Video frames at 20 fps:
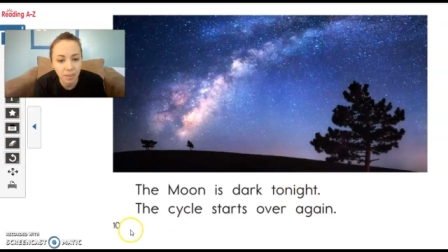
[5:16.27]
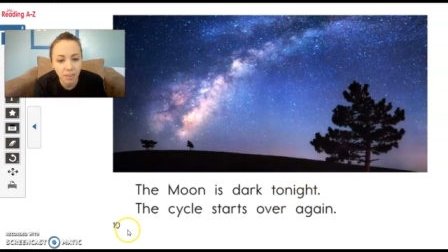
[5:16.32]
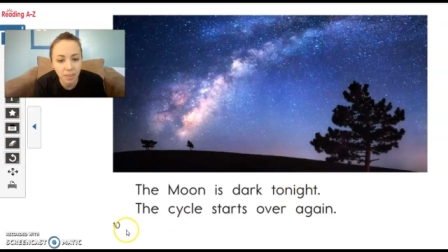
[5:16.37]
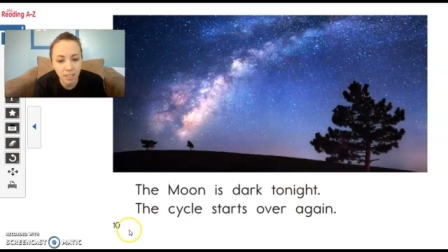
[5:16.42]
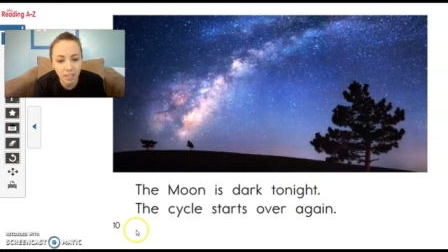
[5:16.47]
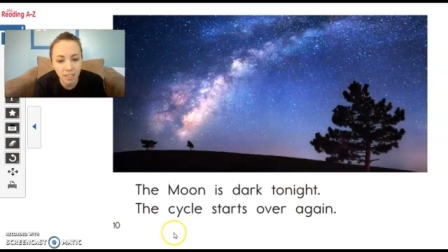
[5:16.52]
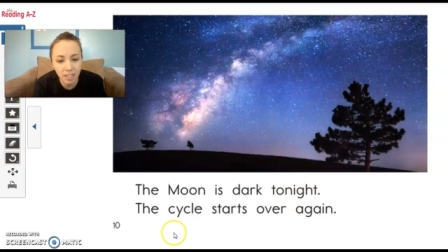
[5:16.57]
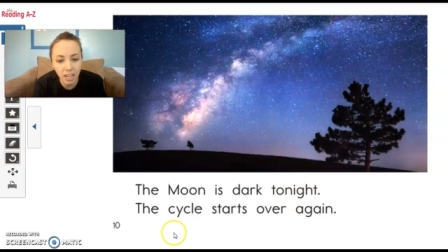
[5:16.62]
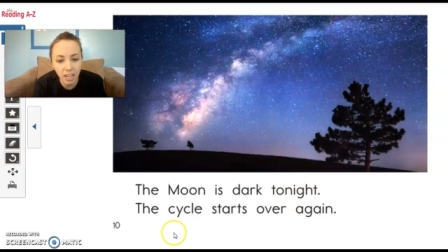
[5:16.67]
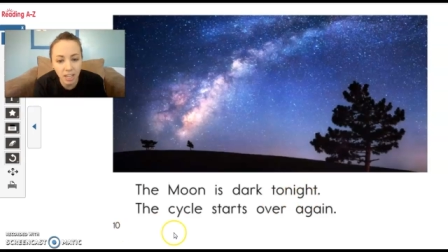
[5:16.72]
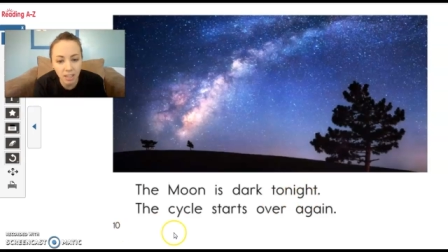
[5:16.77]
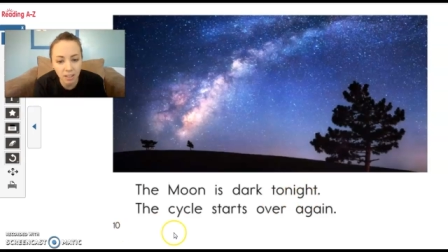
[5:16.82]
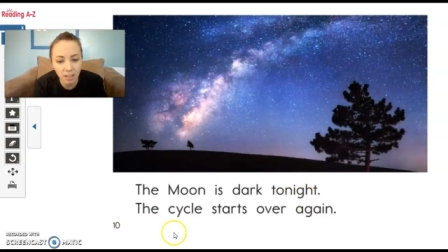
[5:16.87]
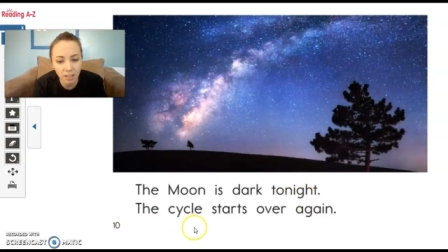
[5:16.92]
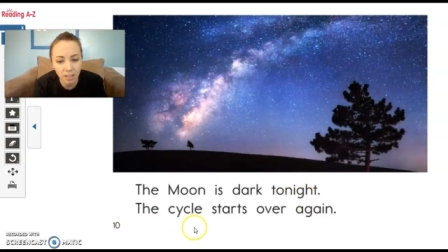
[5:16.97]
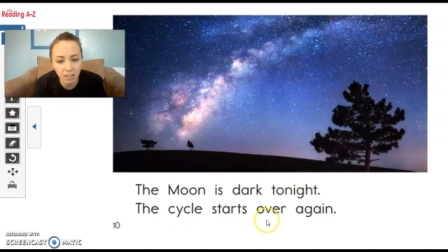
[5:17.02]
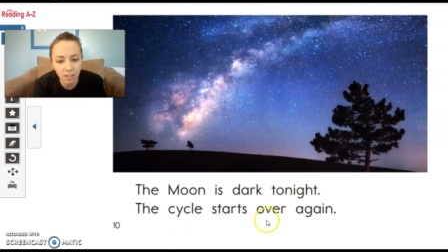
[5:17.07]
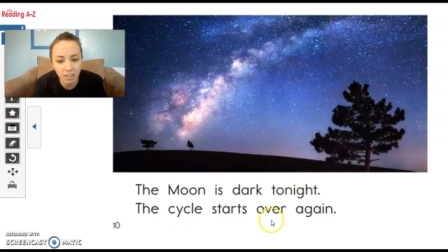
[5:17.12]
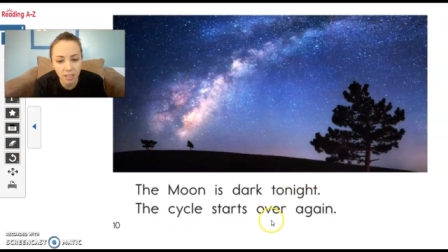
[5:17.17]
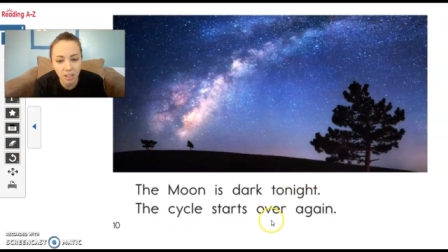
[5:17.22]
The
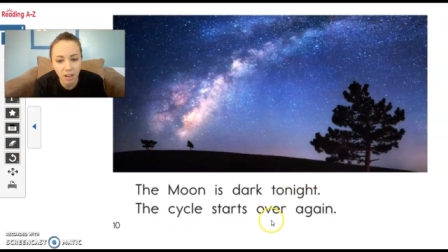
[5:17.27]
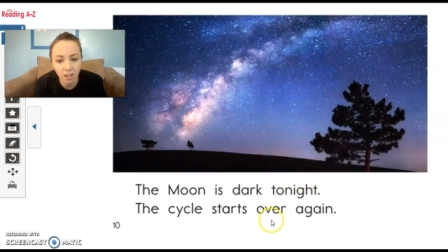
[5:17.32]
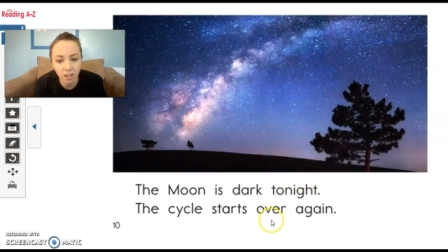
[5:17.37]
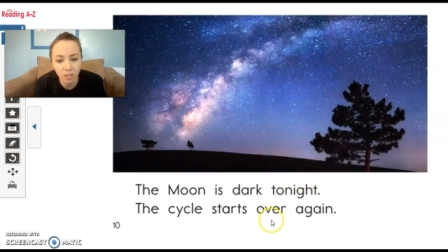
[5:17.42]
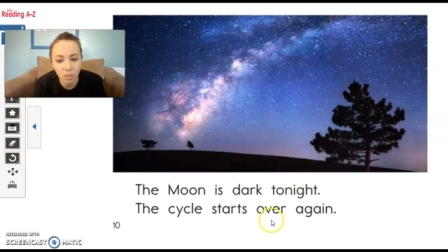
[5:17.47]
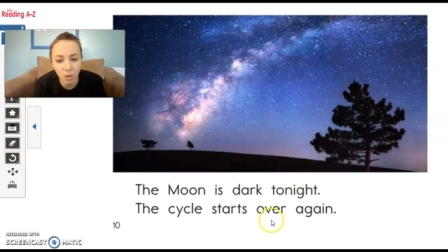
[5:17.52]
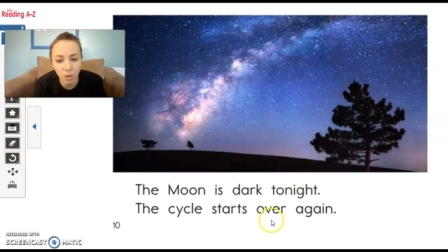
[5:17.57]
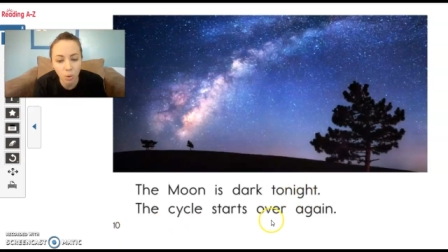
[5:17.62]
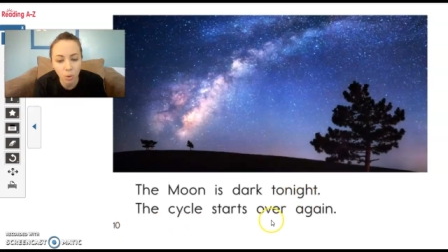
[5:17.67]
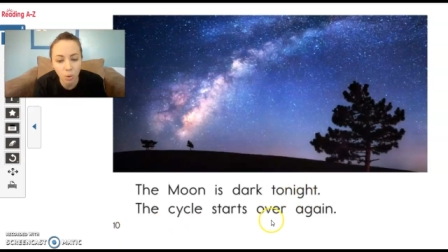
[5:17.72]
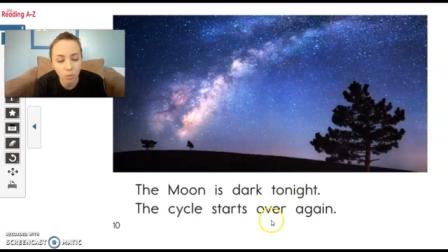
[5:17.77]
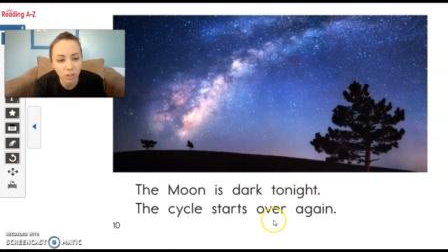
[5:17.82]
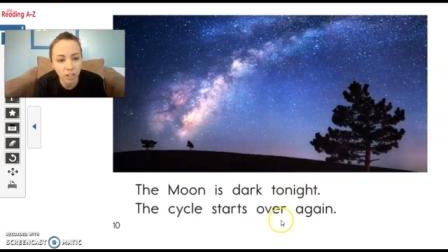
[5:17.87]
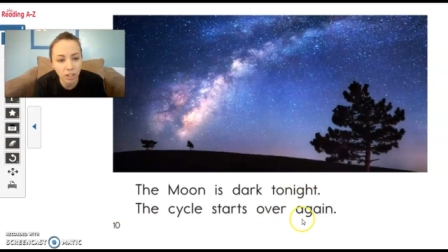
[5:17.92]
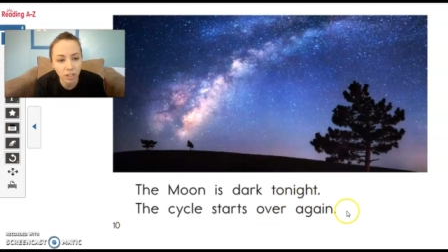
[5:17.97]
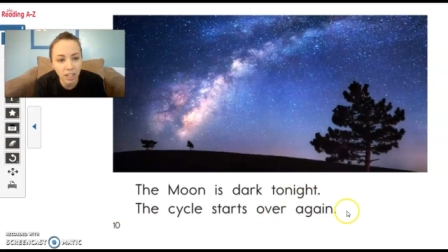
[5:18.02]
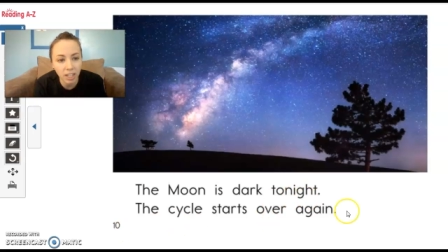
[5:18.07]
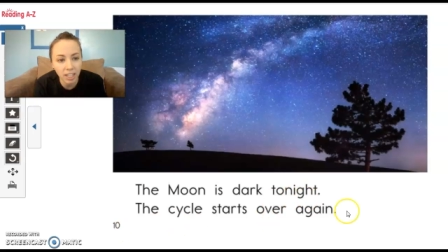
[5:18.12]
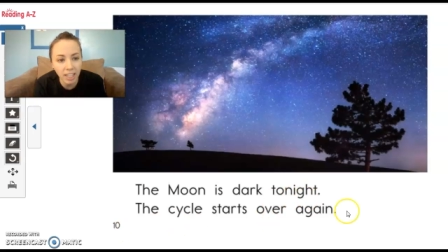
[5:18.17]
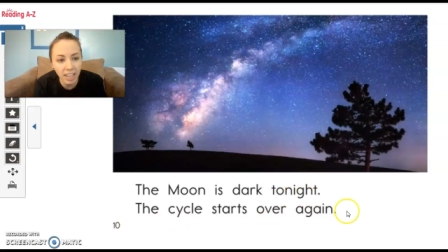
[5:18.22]
cycle starts
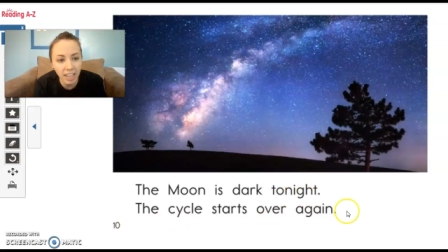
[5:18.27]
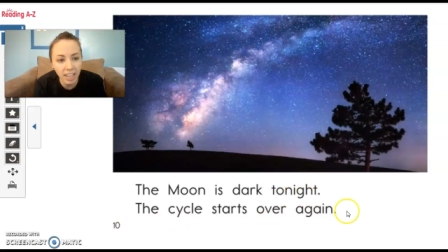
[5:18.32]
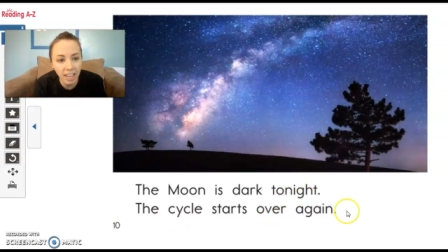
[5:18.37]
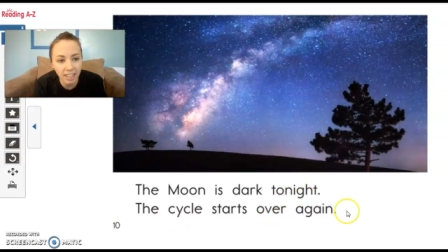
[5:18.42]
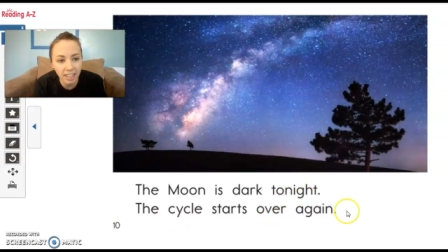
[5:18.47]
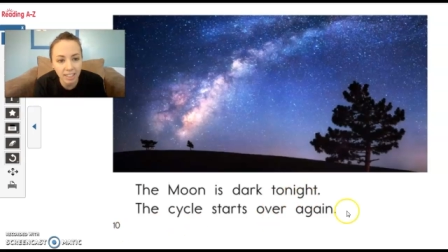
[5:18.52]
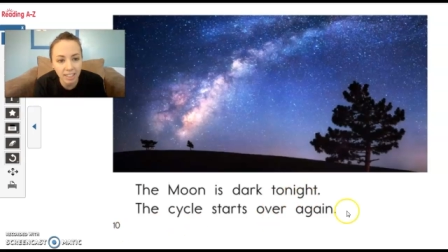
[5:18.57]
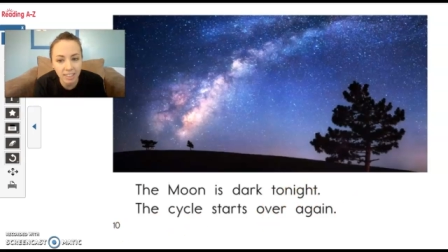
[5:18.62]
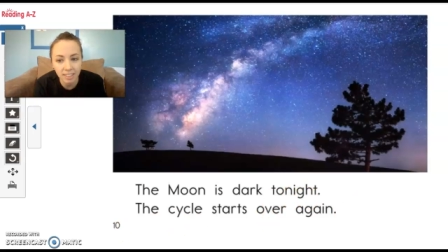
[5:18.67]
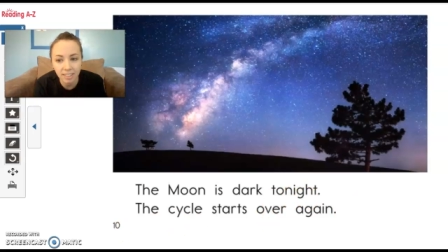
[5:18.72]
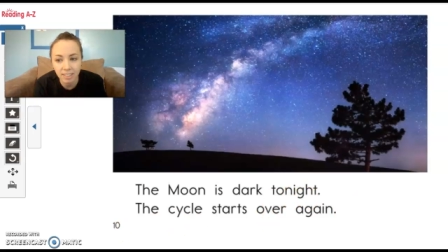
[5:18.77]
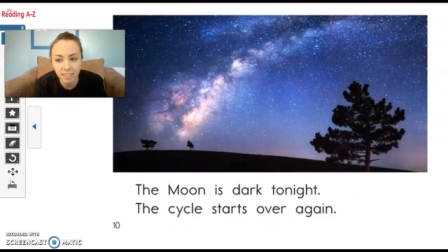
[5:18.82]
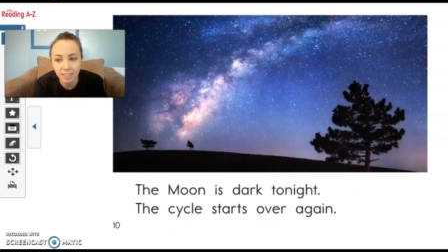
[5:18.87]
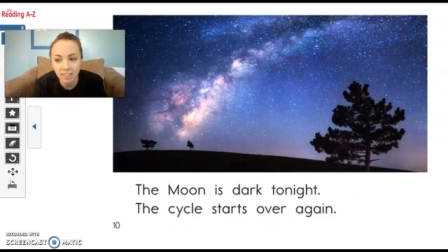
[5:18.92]
over again.